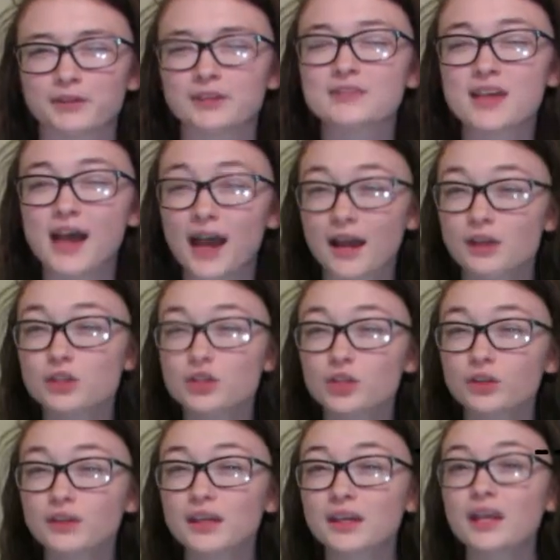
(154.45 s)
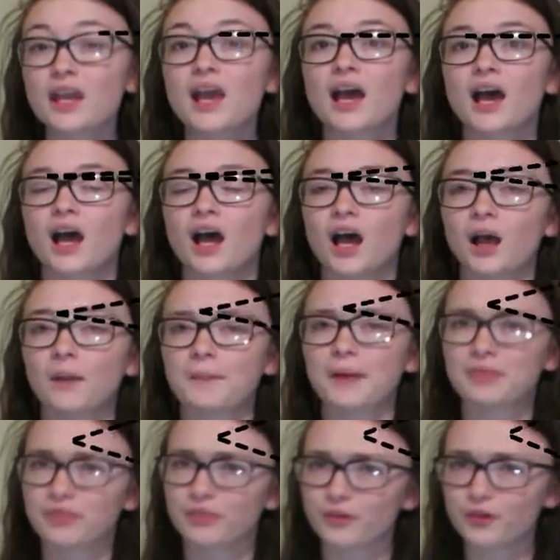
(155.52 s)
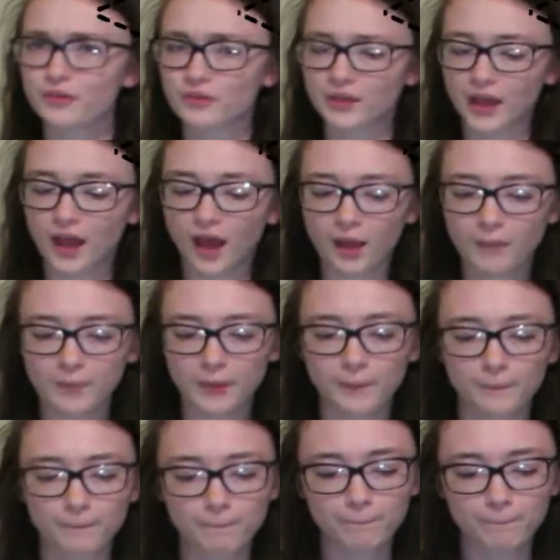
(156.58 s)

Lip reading: It's actually 1/3 of a cup,